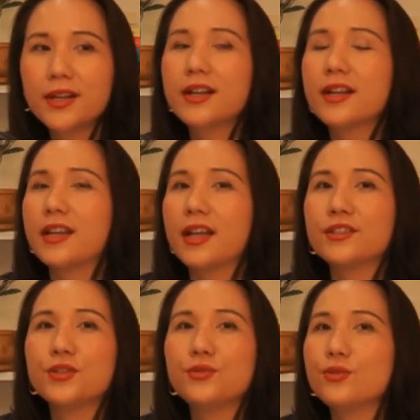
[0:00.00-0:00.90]

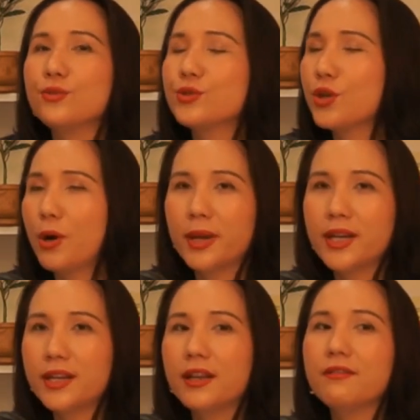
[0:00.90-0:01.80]
that you do so
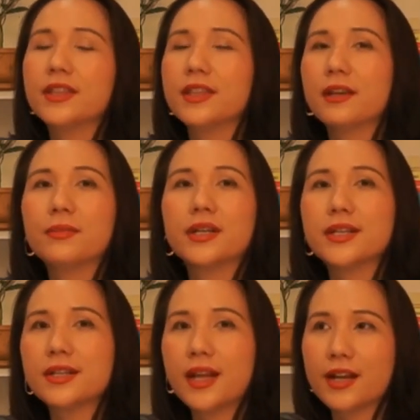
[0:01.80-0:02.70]
many different things, but
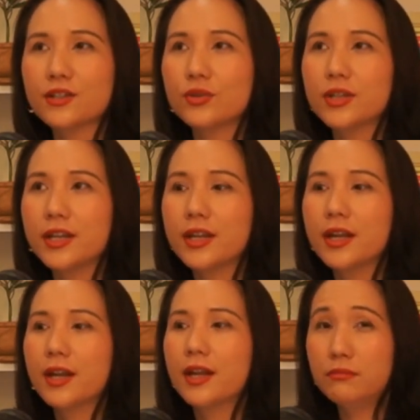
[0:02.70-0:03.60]
it actually
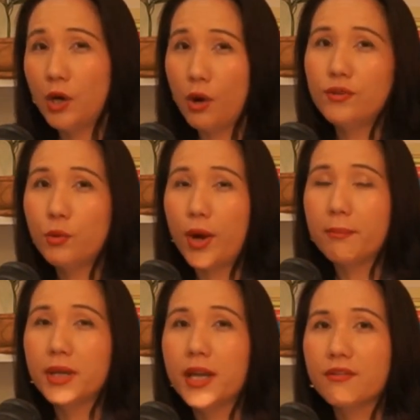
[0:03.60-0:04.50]

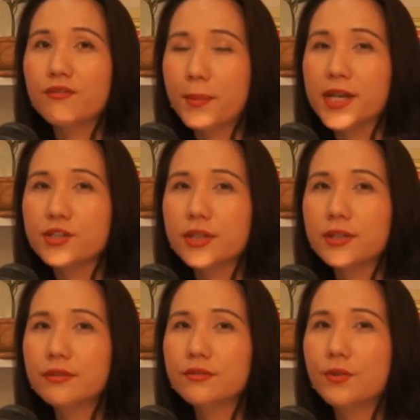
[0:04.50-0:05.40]
overwhelming
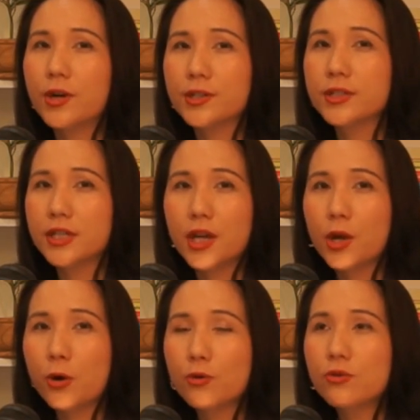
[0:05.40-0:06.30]
information for a
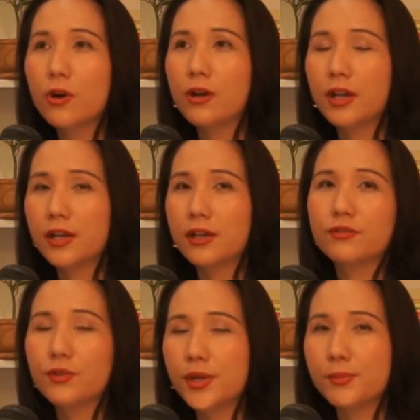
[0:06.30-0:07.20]
CEO or like
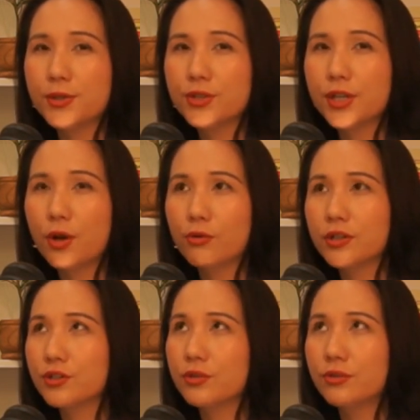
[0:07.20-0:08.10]
for a business
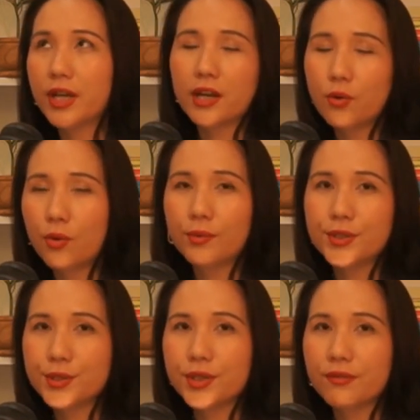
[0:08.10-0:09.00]
owner to look at all
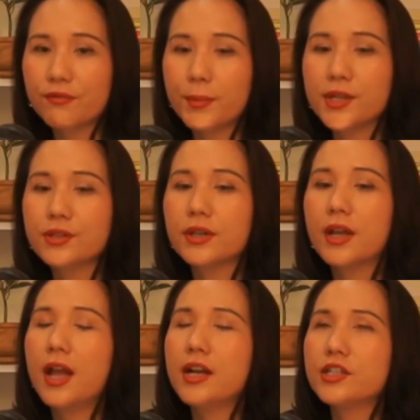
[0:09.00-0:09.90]
this information.
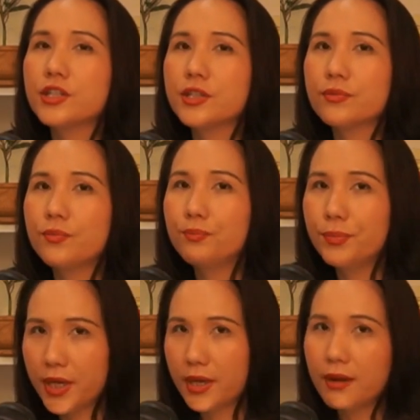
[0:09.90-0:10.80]
Just
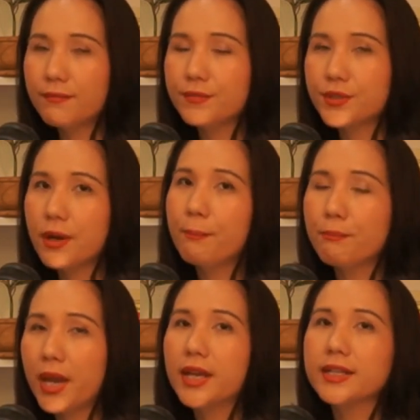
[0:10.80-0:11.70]
pick up some
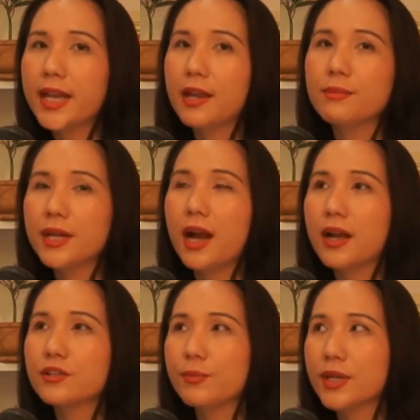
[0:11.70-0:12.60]
main KPI
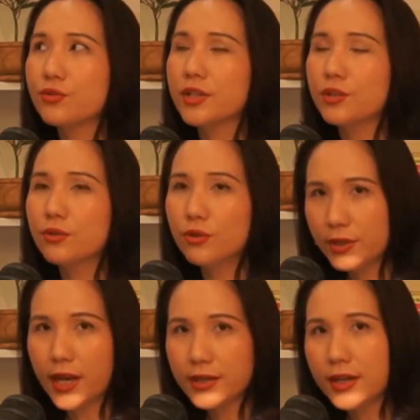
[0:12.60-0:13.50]
to make sure that you look
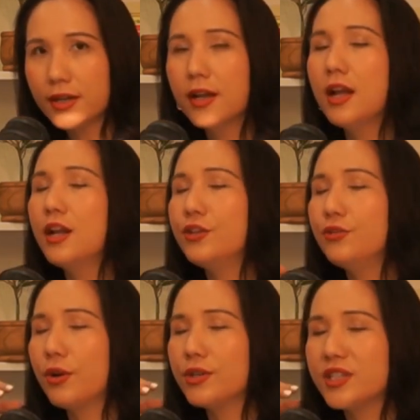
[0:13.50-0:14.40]
at it, you
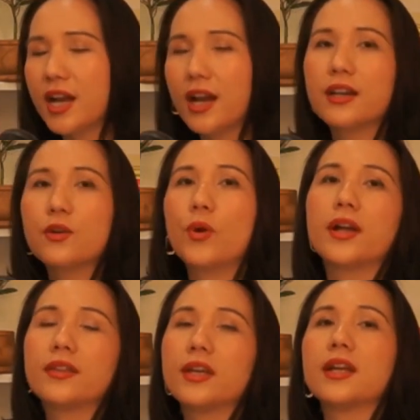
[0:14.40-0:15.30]
know exactly where
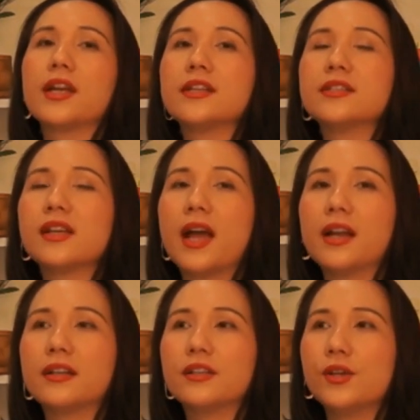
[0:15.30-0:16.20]
thing is,
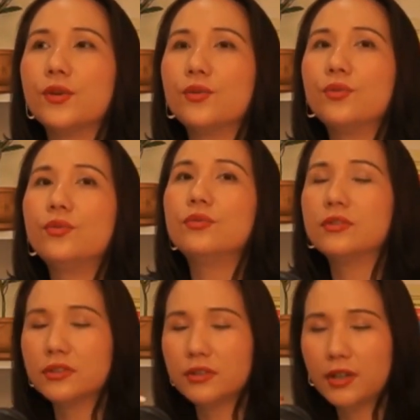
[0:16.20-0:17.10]
and you
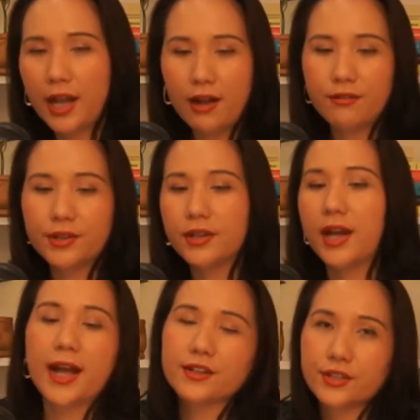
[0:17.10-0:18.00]
have the
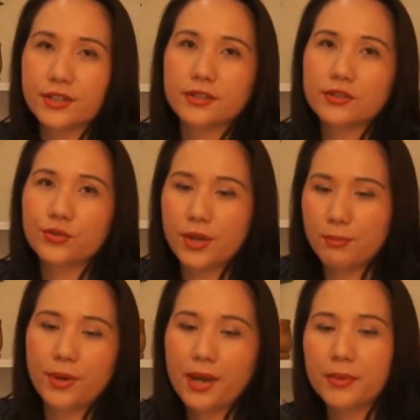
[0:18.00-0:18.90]
action to
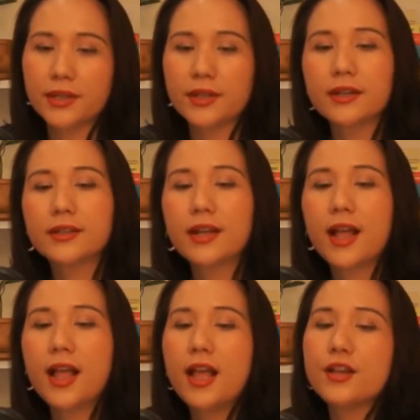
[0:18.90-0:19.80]
implement it.
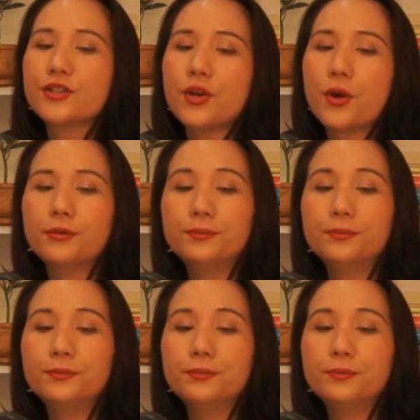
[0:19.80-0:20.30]
So